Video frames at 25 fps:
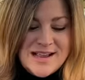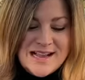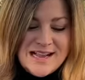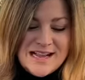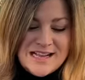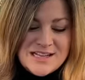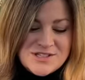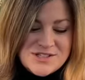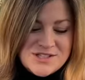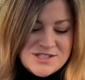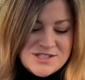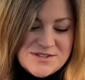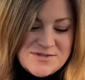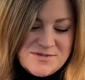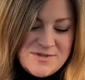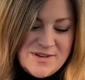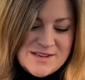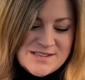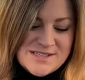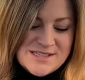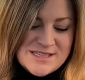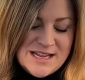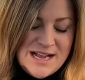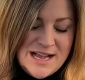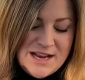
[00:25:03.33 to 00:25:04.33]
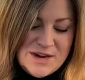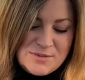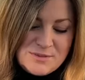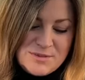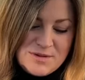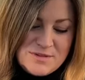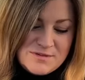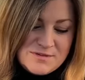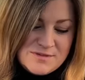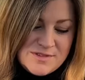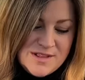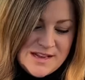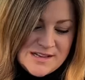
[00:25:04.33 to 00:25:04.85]
It's fun to kind of
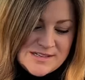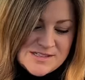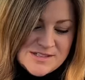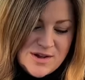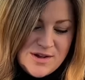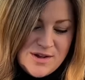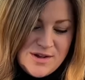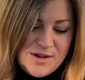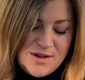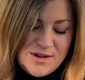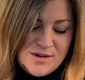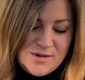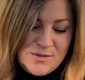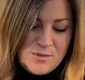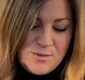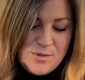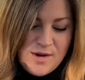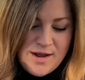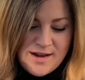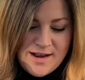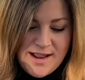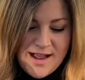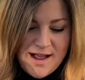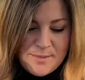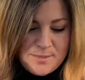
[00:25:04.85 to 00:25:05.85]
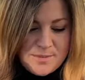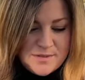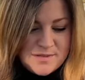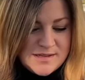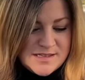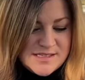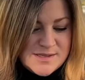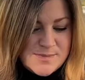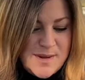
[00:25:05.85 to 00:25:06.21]
reflect on what happened this